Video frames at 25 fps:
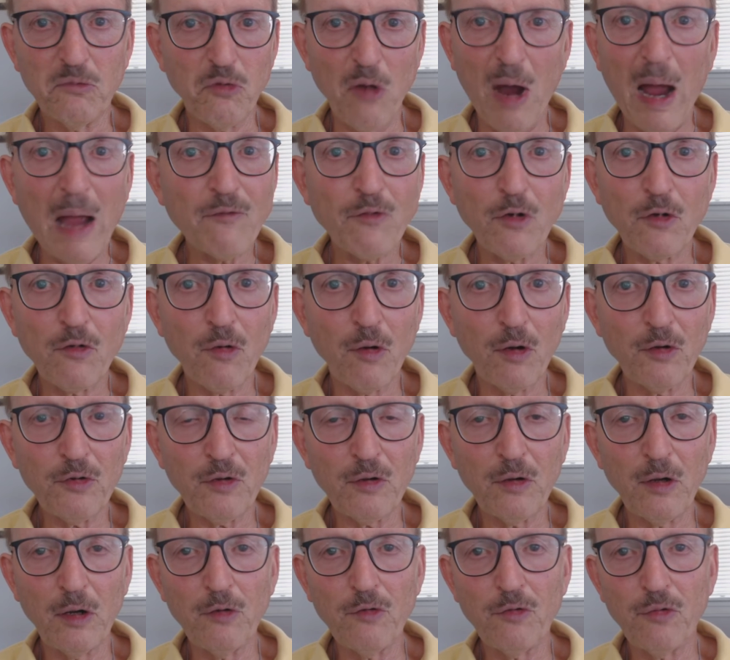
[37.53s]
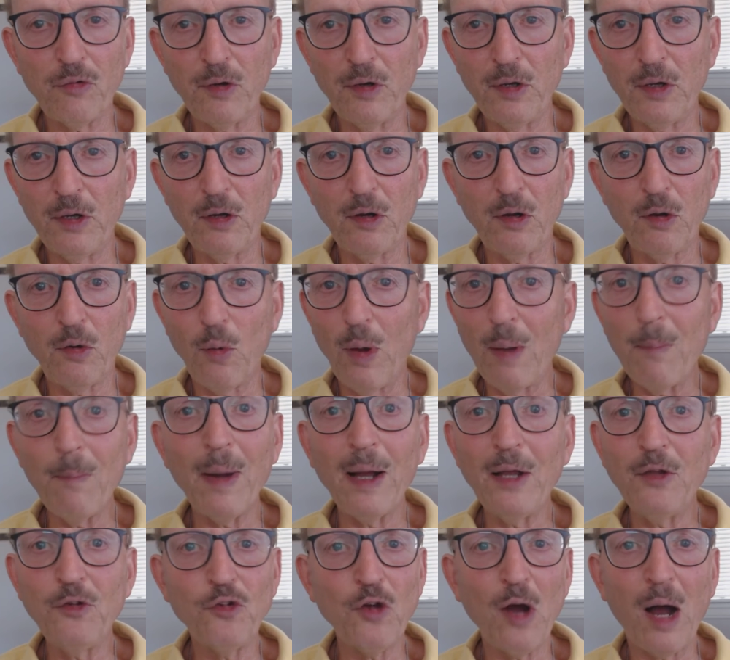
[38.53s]
drive across country, quit
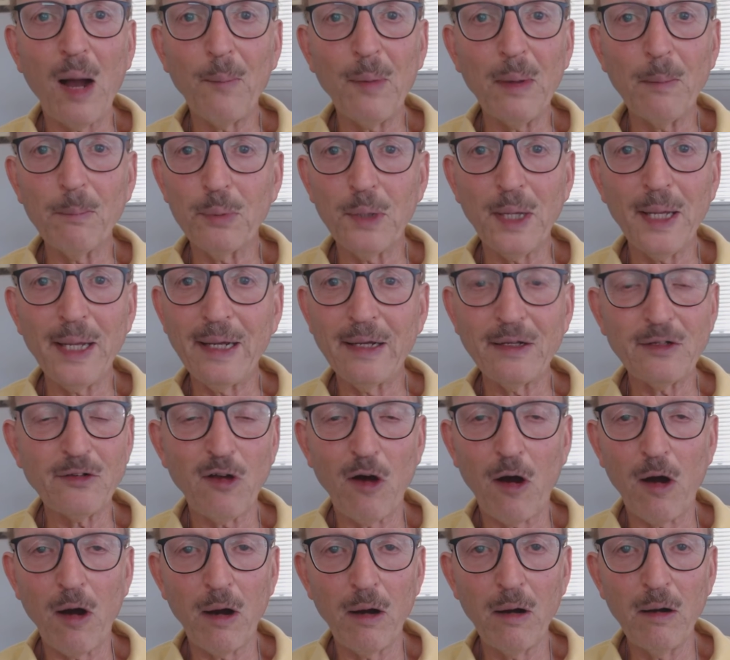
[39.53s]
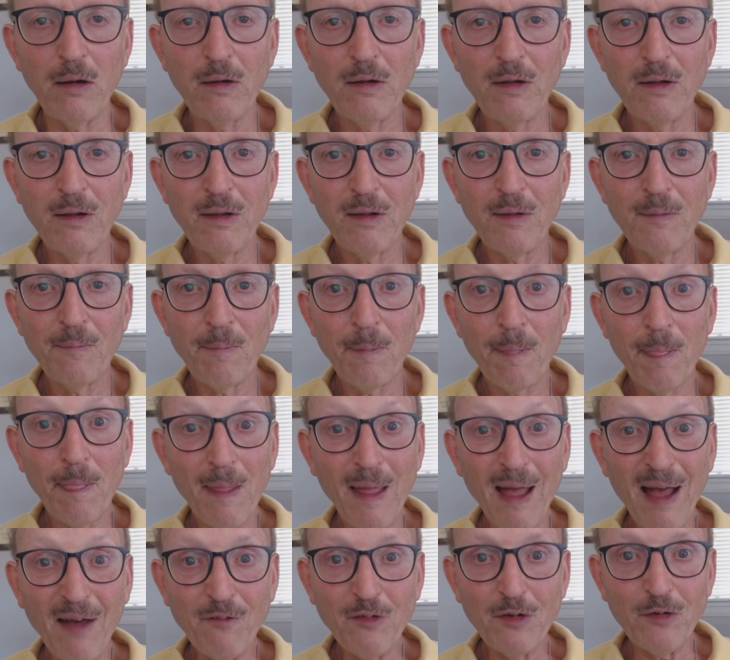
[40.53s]
my job and play guitar?
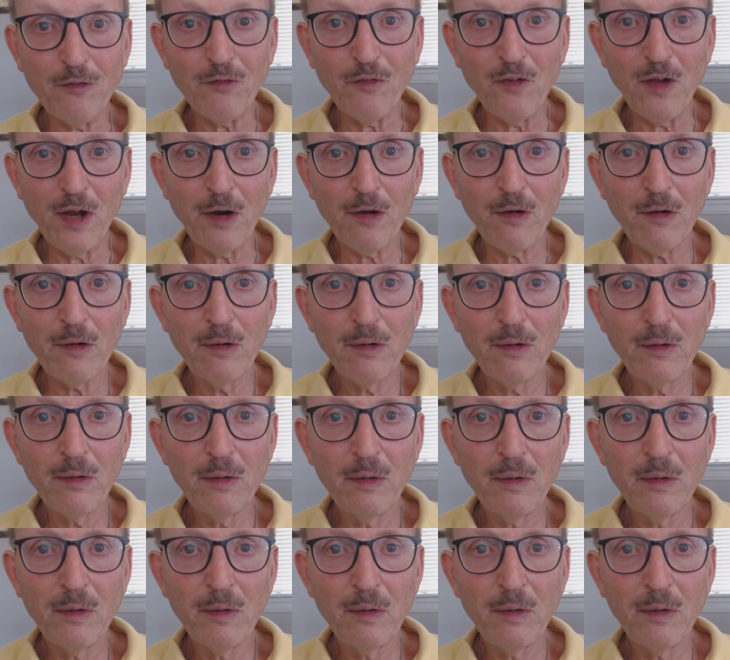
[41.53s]
Have an affair?